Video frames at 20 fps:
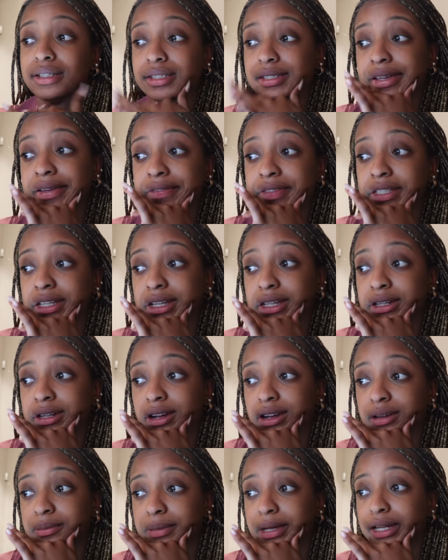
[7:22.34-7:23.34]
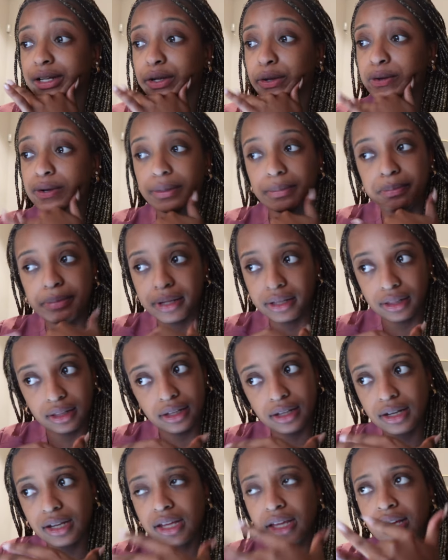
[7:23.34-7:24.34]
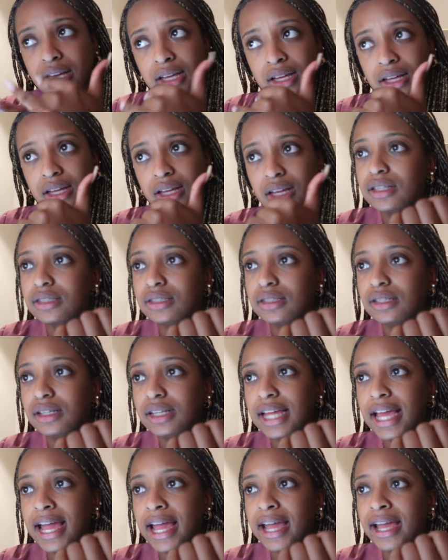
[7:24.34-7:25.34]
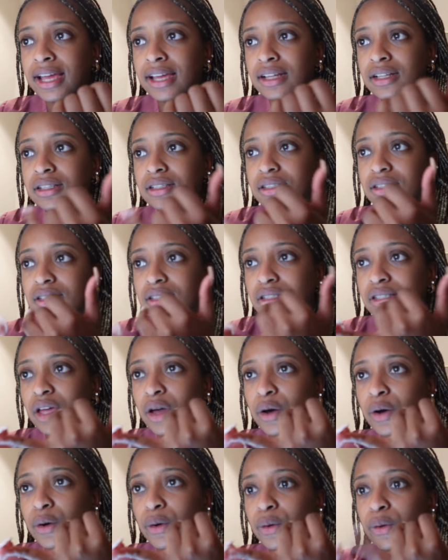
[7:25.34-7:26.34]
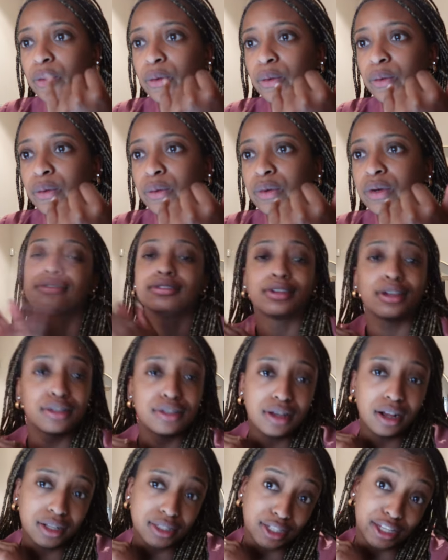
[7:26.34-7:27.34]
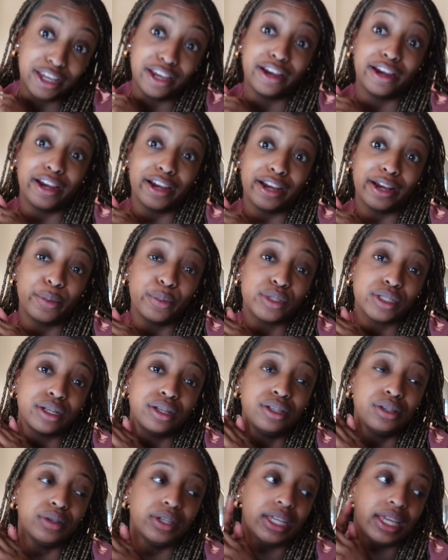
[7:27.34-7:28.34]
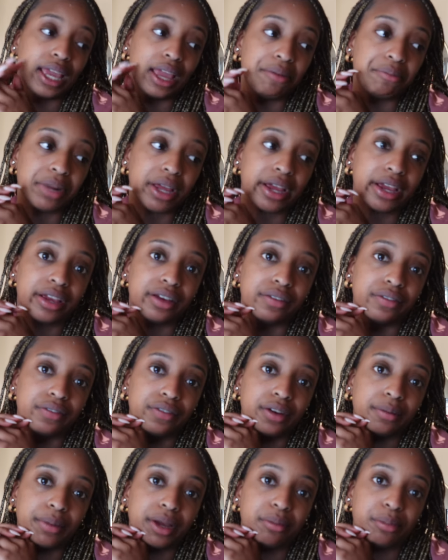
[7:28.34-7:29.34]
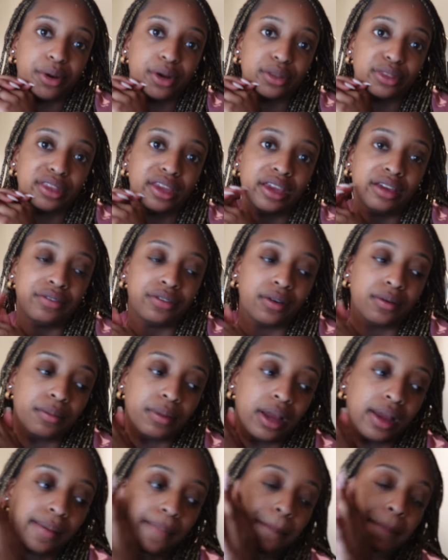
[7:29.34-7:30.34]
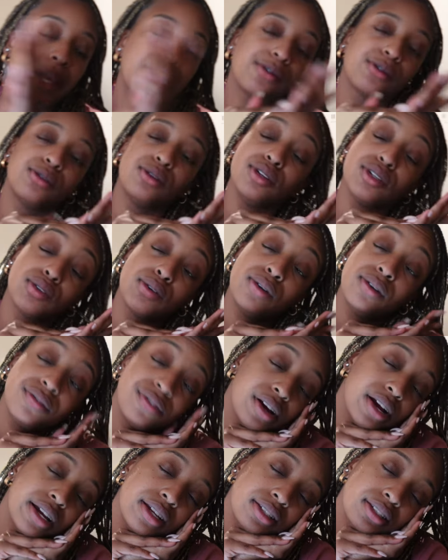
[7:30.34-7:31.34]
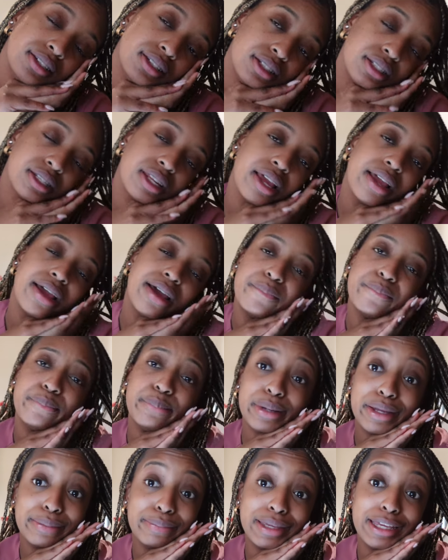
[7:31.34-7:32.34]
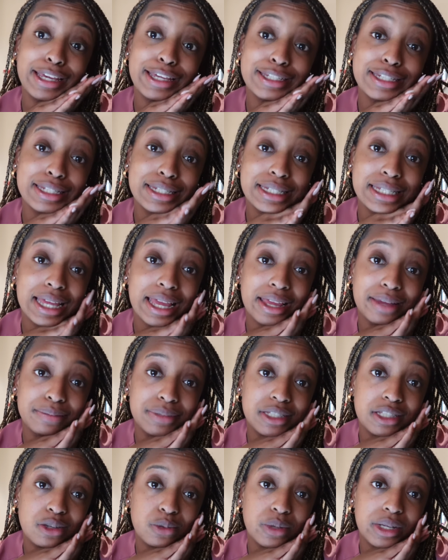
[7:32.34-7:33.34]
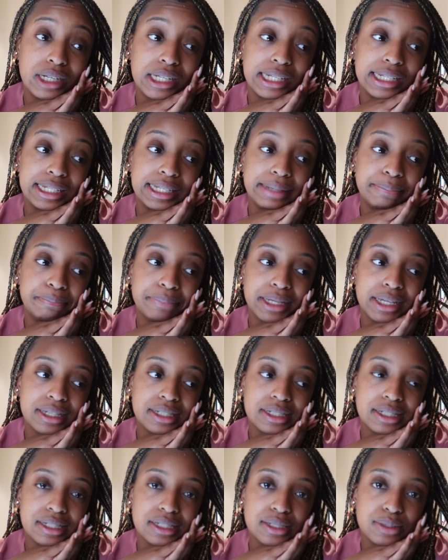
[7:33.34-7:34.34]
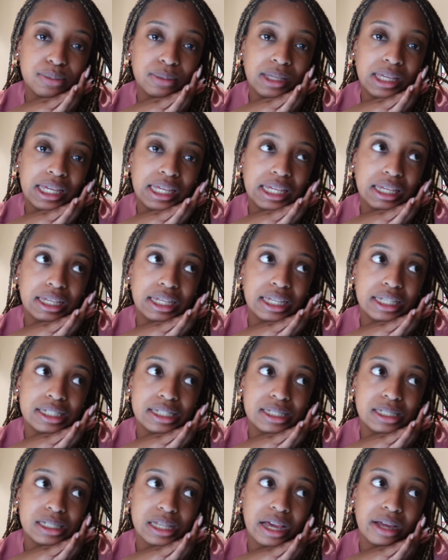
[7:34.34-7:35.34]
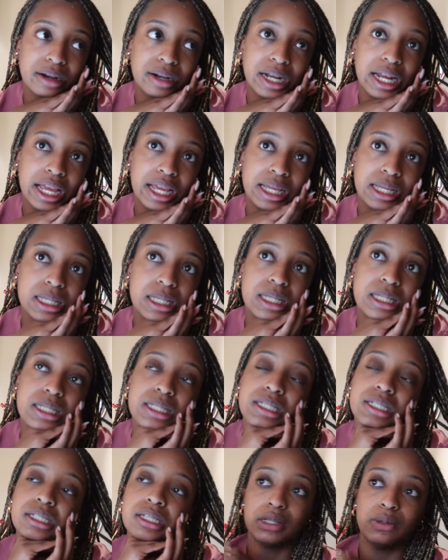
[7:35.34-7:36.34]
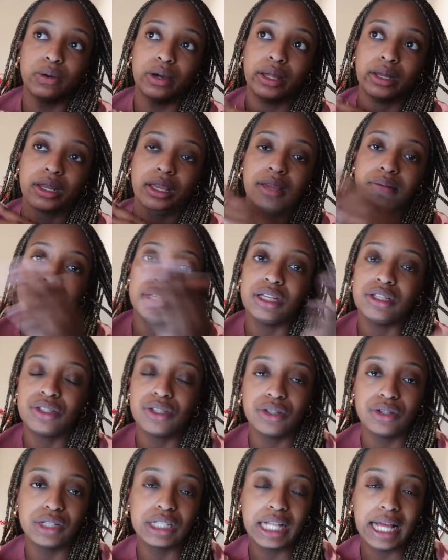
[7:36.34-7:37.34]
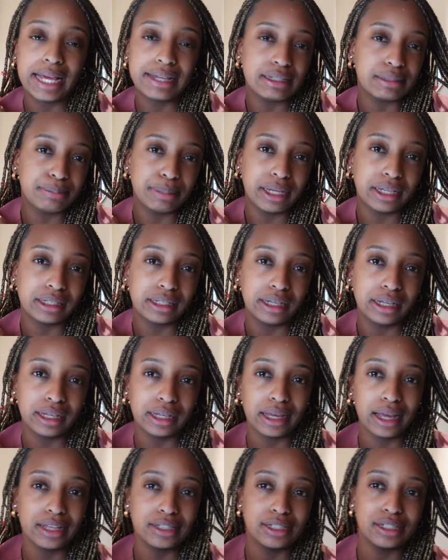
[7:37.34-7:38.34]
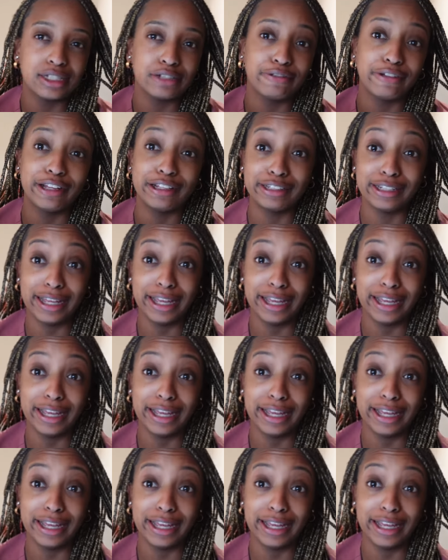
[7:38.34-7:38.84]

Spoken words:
of stuff done on my notability today. So I talked to Kara. I was gonna do a game night for my birthday for my medical school friends. But because it's the MD1 Olympics this week and Saturday is D1 MD2 class picnic, I just felt